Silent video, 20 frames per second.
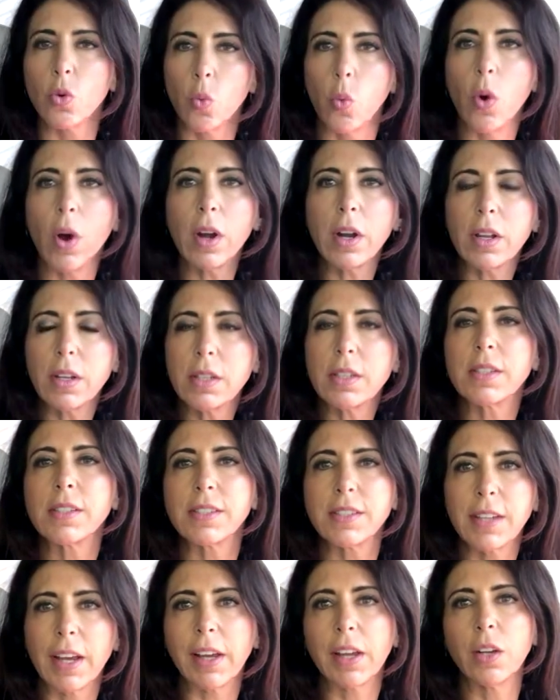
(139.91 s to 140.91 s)
what is
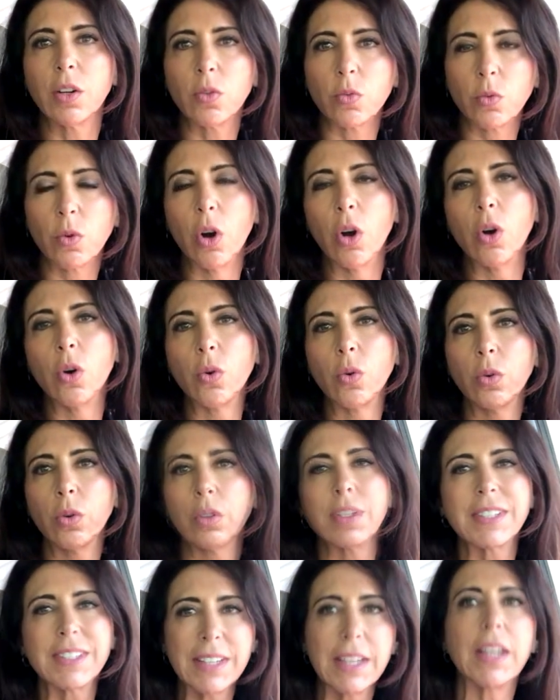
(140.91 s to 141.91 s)
second row
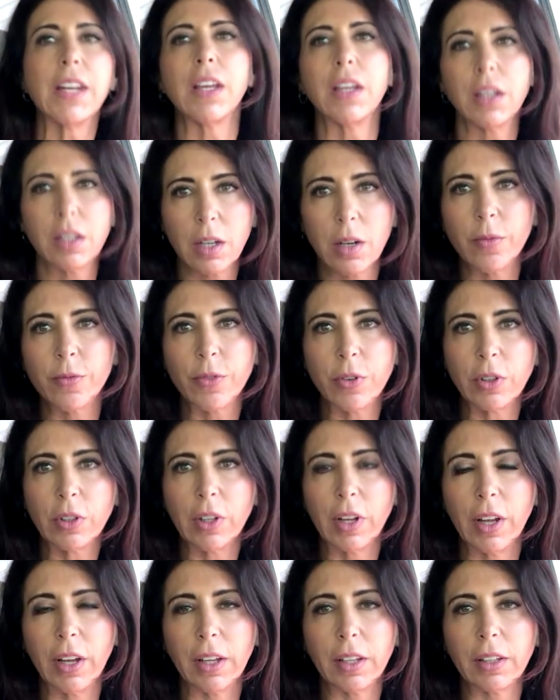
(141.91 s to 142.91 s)
seating
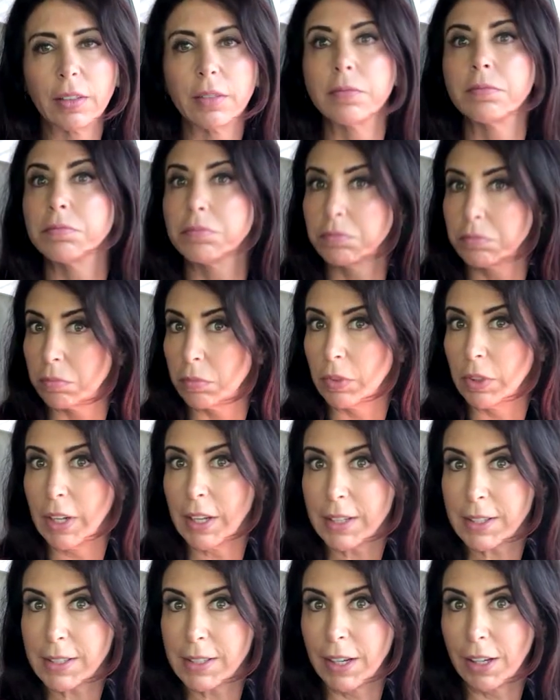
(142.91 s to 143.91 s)
comfort like?
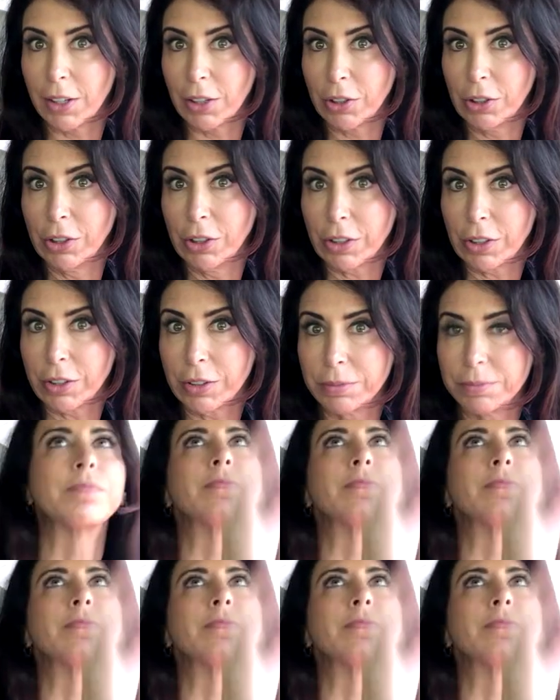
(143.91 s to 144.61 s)
Let's take a look.